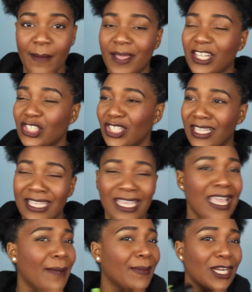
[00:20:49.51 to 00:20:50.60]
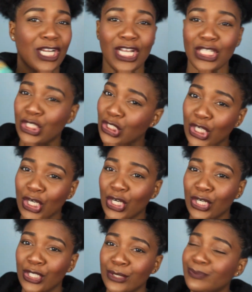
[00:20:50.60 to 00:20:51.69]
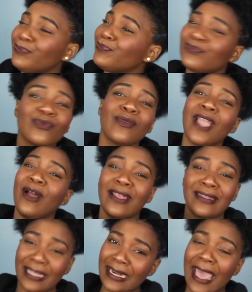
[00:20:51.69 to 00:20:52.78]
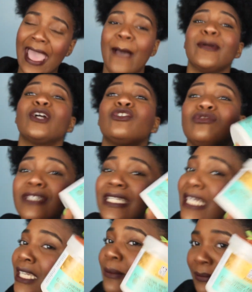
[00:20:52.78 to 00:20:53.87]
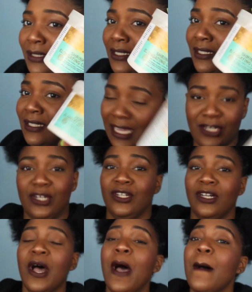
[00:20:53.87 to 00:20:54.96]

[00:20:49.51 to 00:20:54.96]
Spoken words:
I'm not a jelly, I'm not a custard, I don't like none of that. I'm a cream kind of girl.